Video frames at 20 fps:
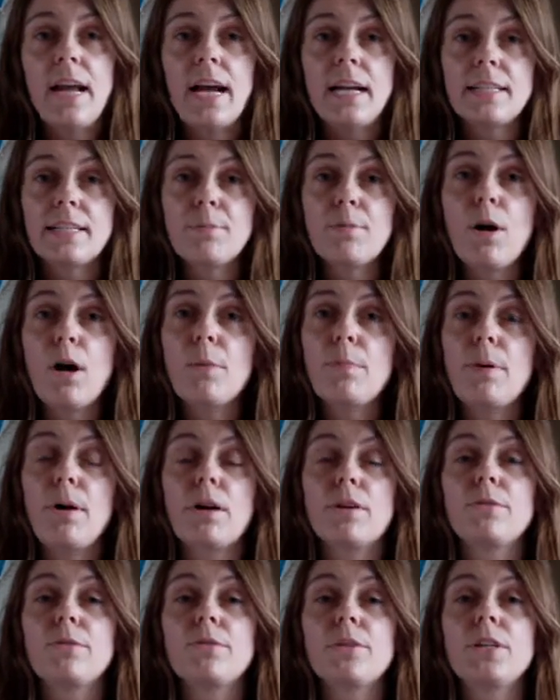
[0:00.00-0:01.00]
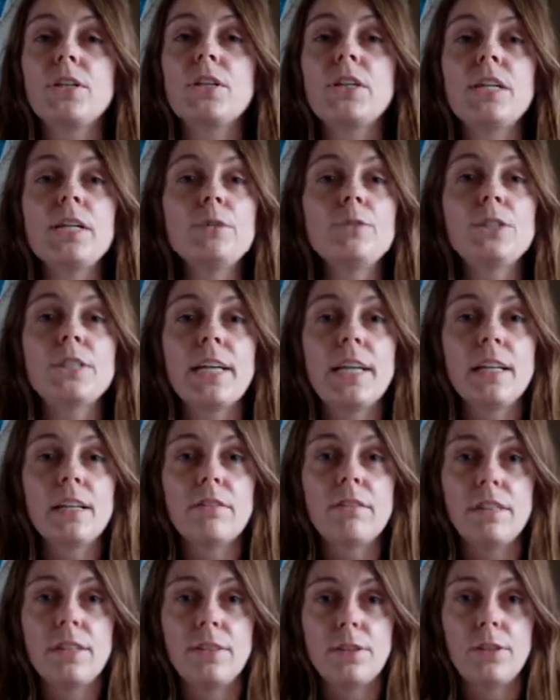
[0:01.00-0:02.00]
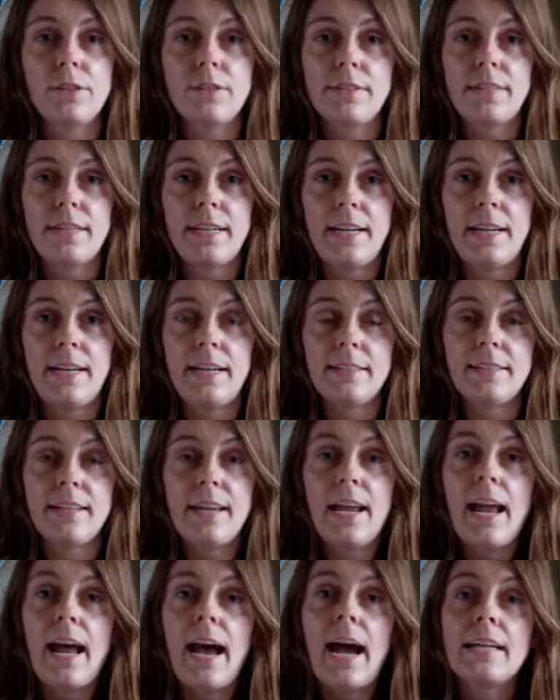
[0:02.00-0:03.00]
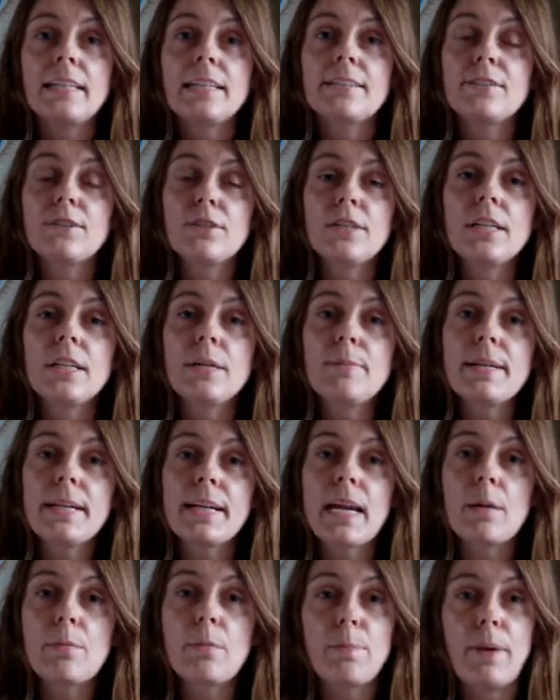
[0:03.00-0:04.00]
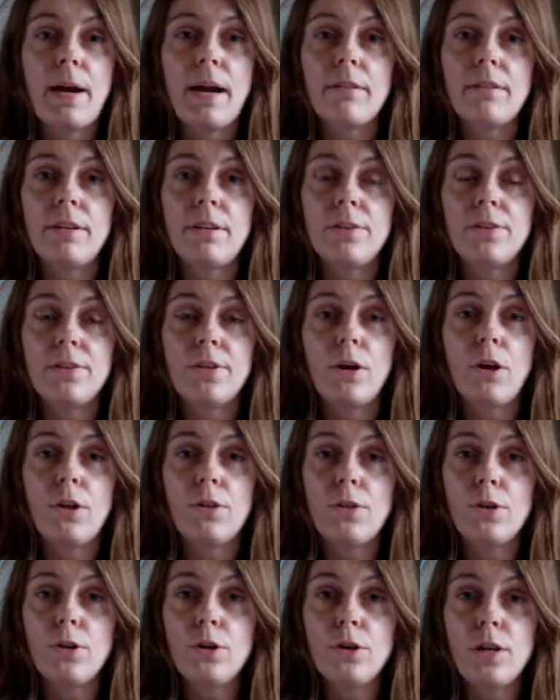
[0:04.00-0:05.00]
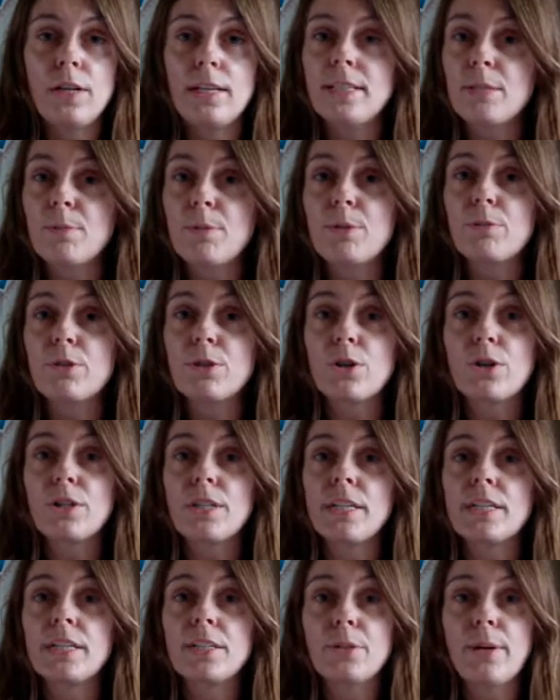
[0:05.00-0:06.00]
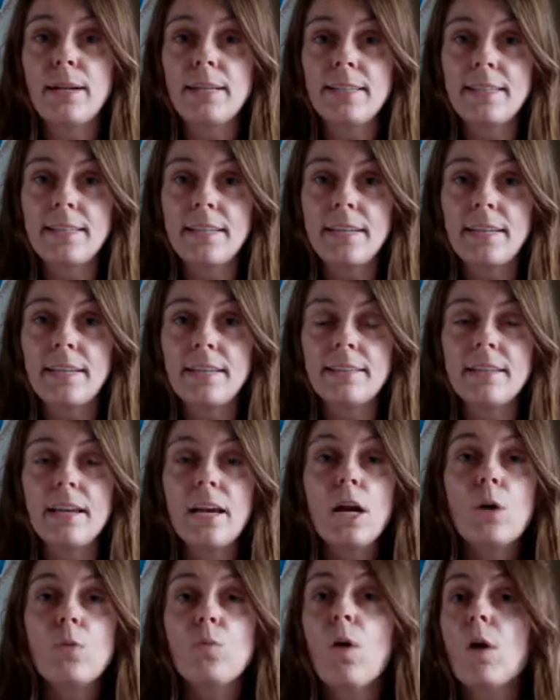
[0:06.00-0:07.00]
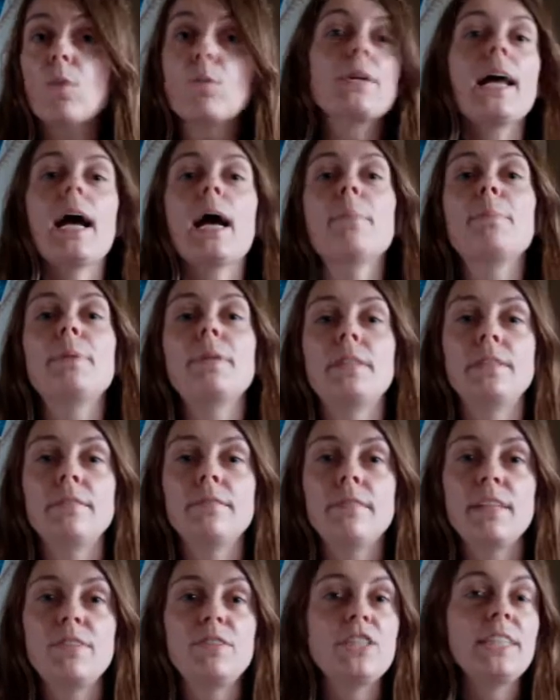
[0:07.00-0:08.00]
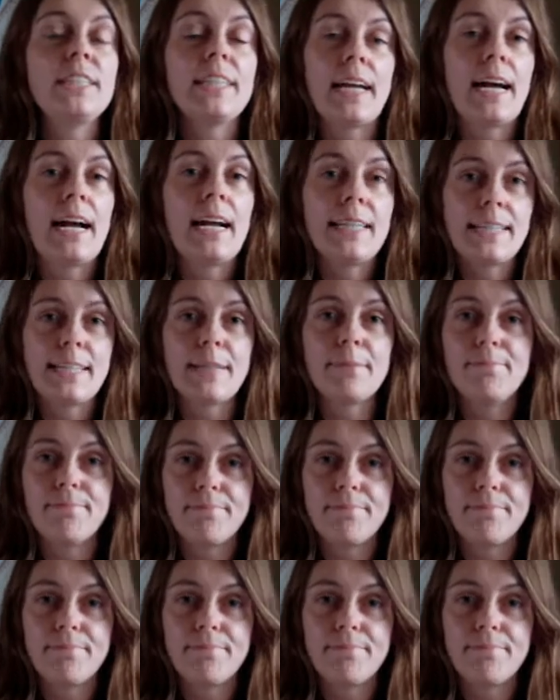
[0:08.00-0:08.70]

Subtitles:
And smallpox was a huge killer in those days. And it suddenly became apparent that although Elizabeth was only in her 20s, what would happen if she died?